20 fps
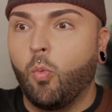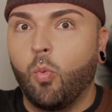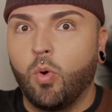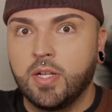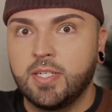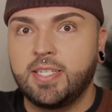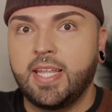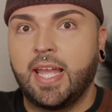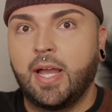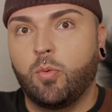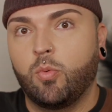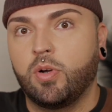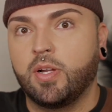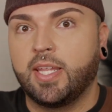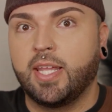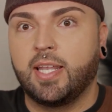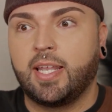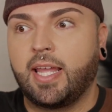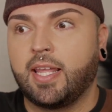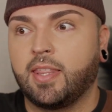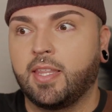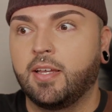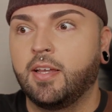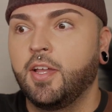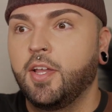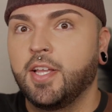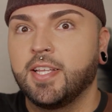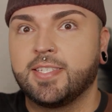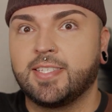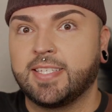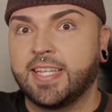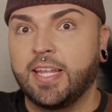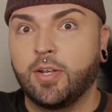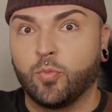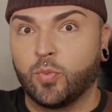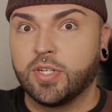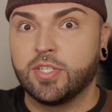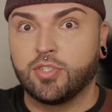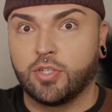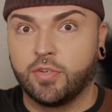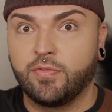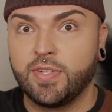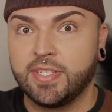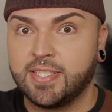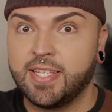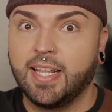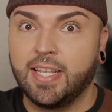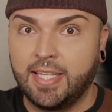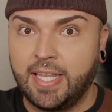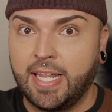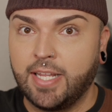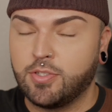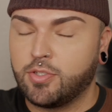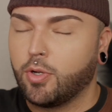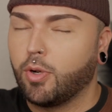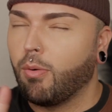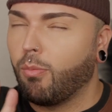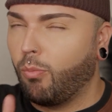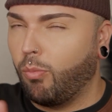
One day I will get like the skin resurfacing laser.